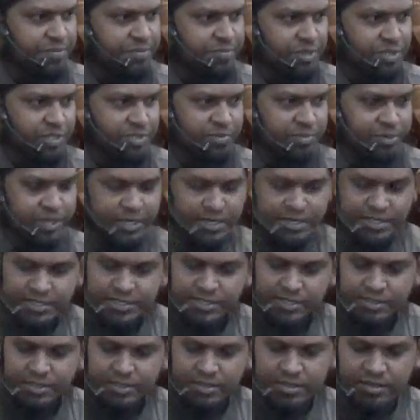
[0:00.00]
Which means
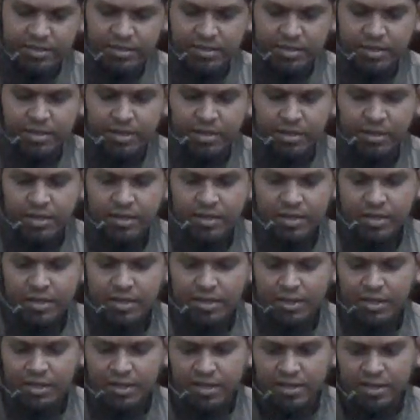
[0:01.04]

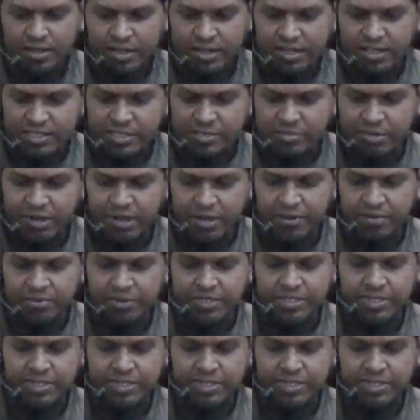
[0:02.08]
Allah subhanahu